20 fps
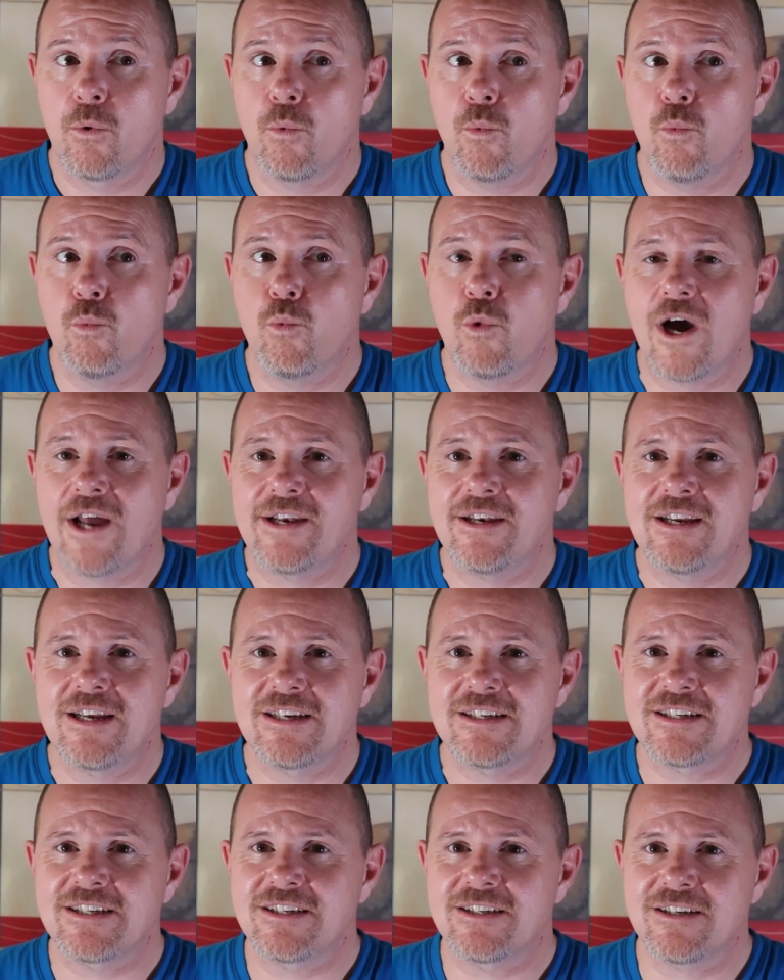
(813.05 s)

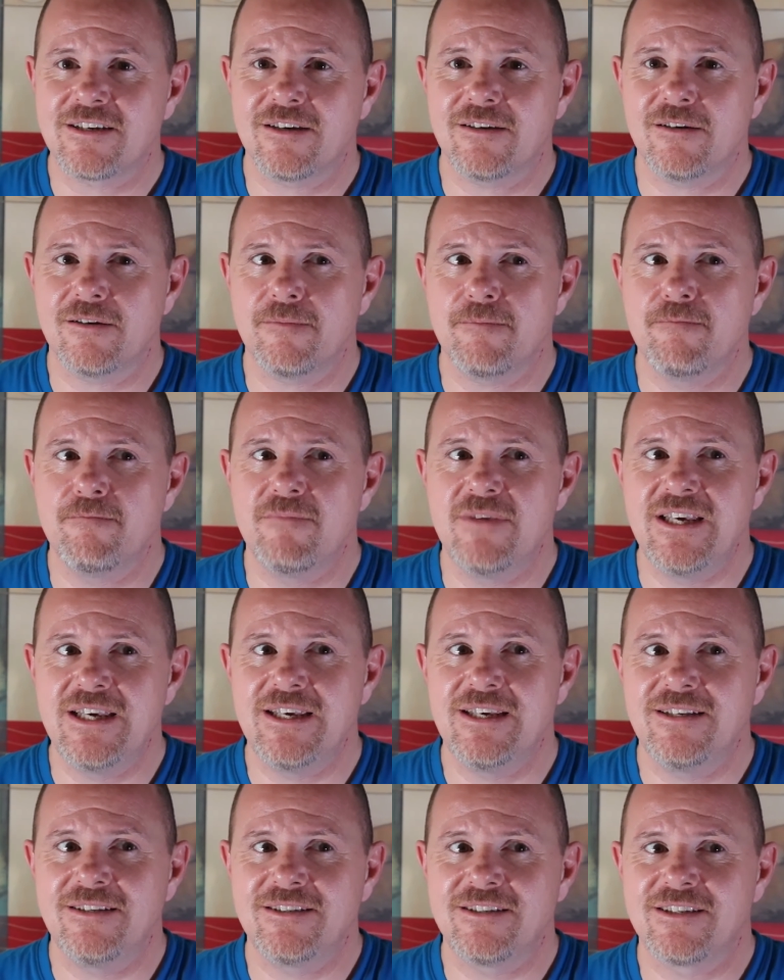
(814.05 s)
oneness
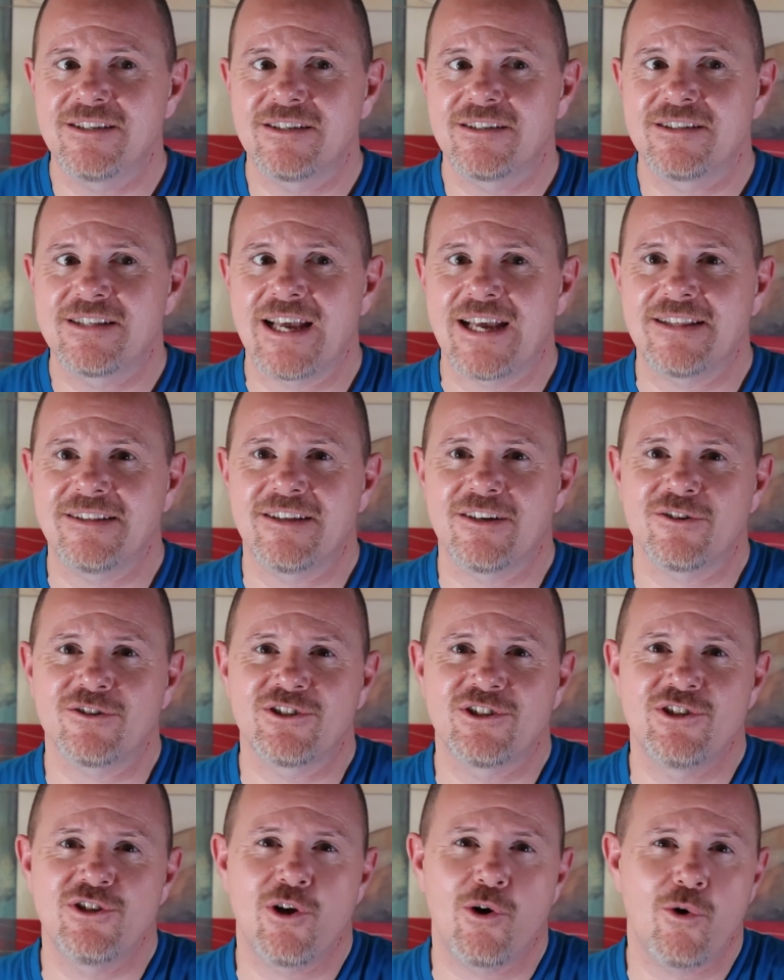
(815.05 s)
means that
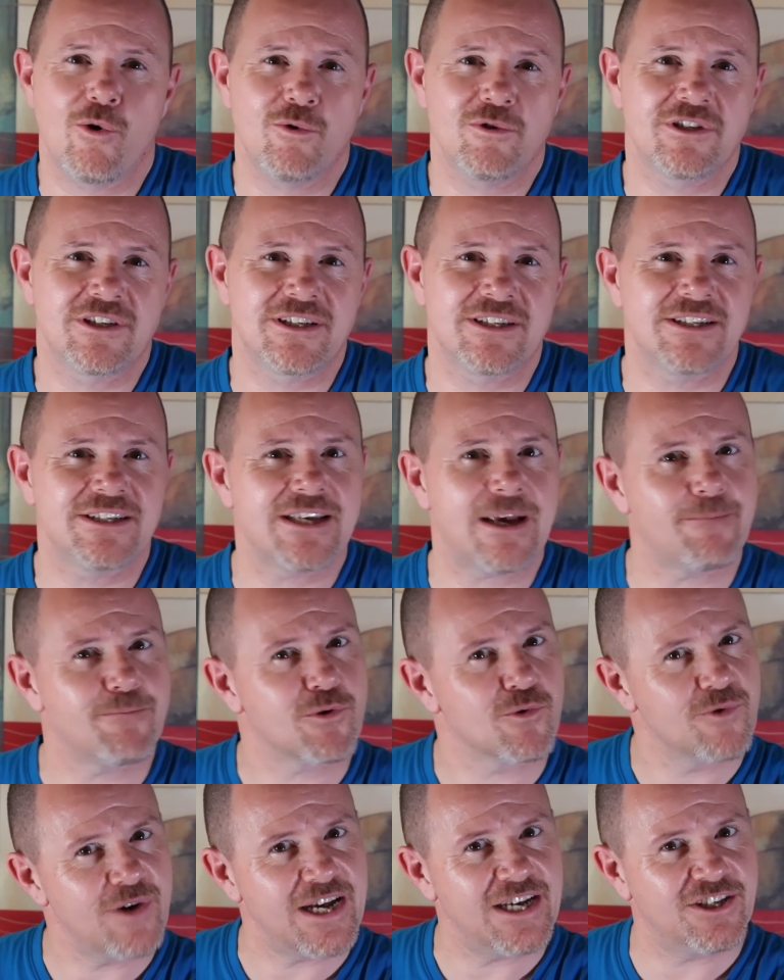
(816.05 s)
there's no
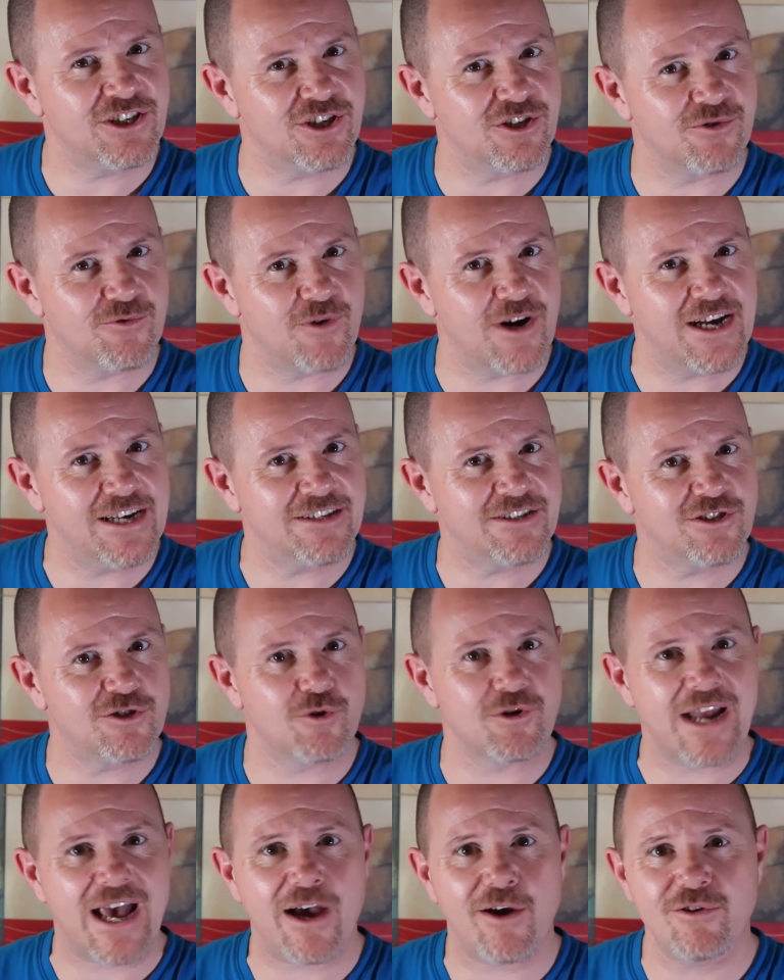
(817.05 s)
separation, right?
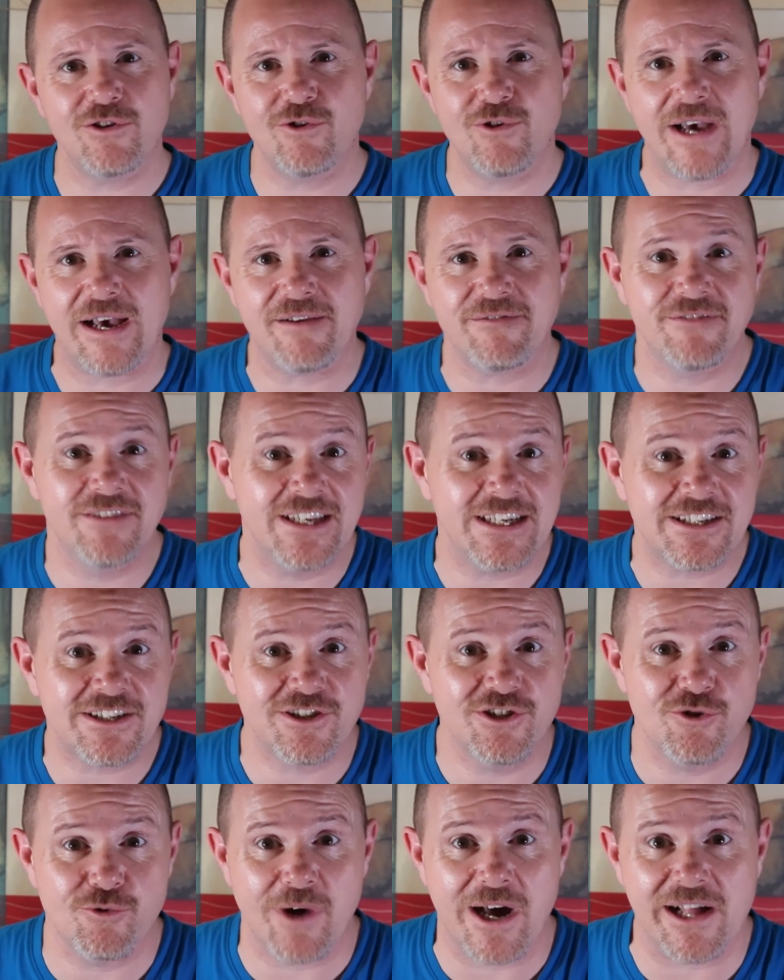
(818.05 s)
So now you have
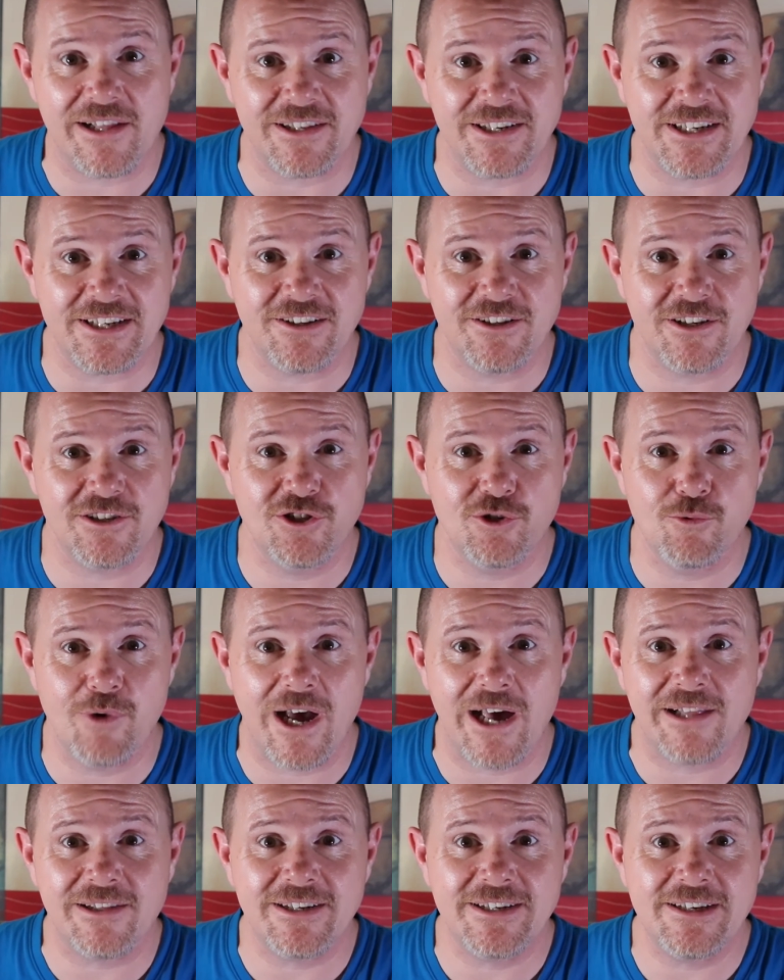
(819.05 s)
this duality, the
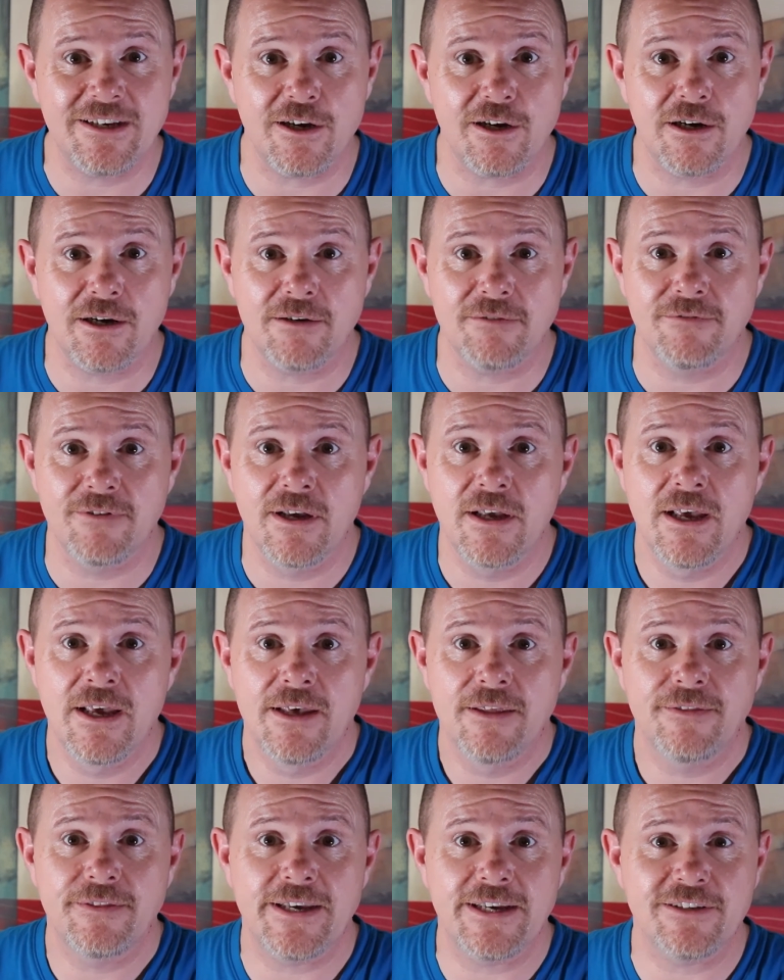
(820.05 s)
duality of
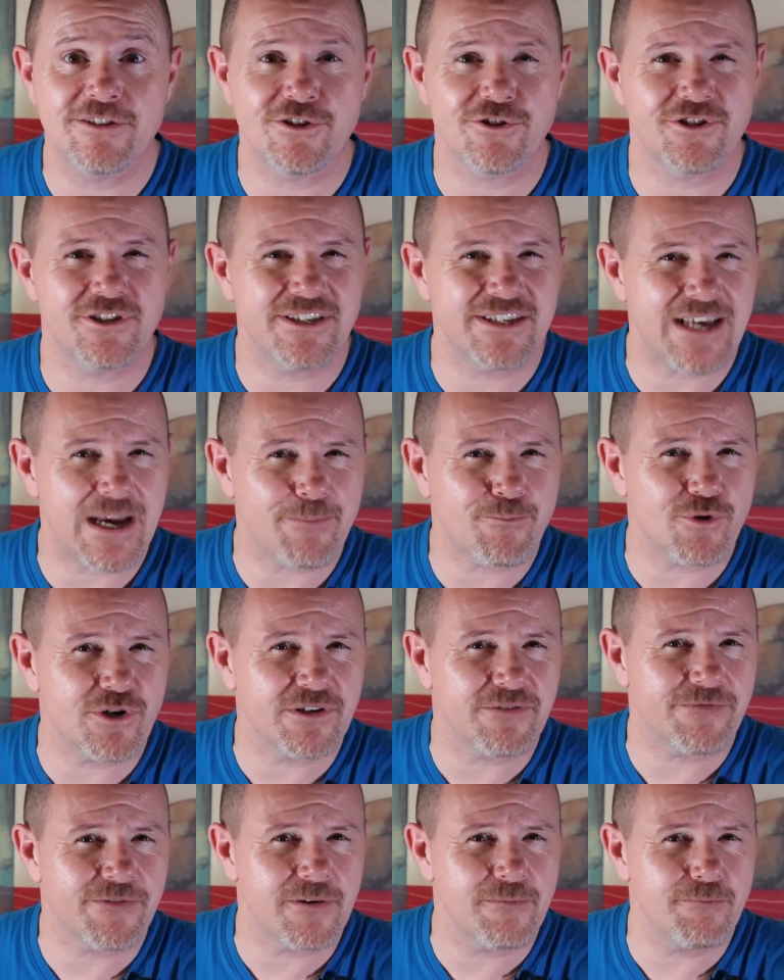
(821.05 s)
things are
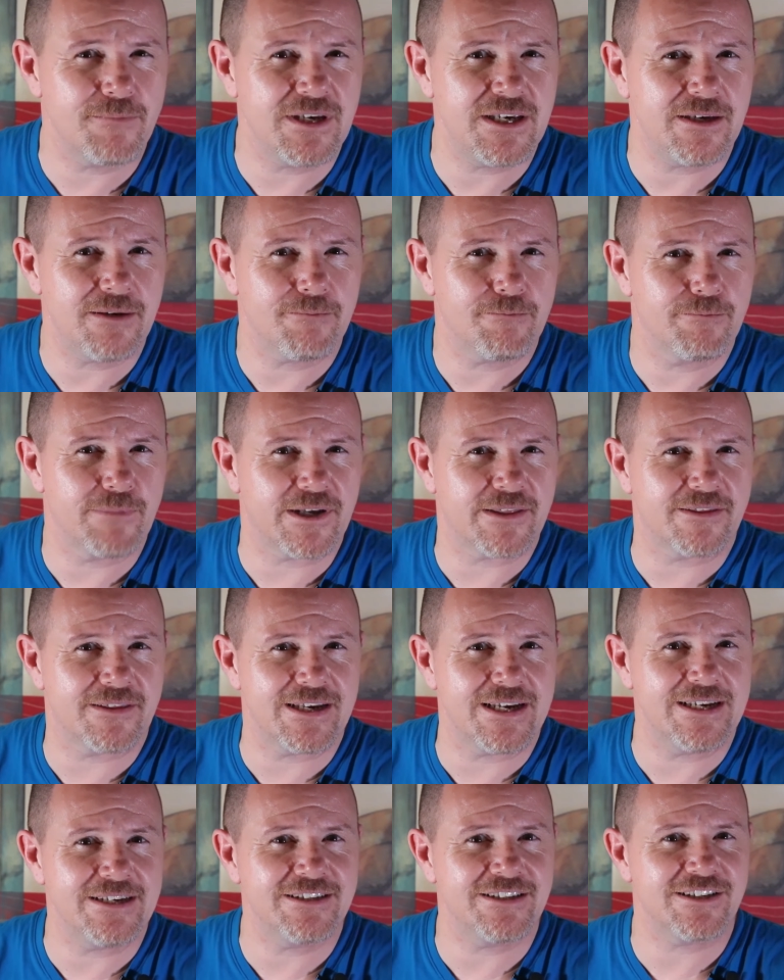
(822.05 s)
separate from me, but
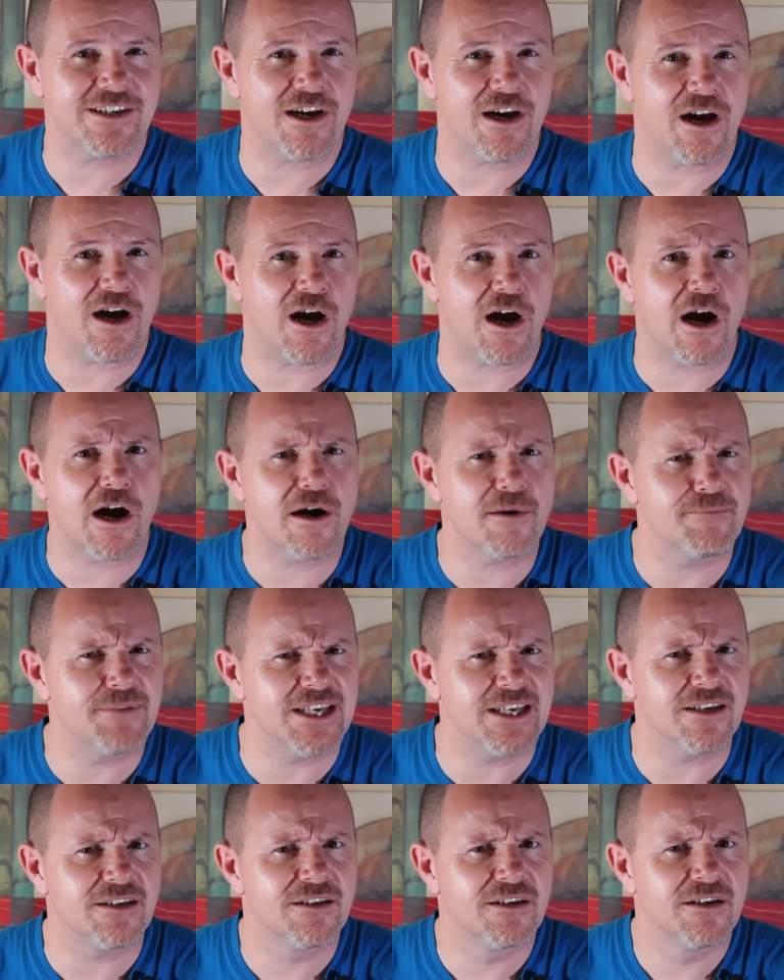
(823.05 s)
things are me.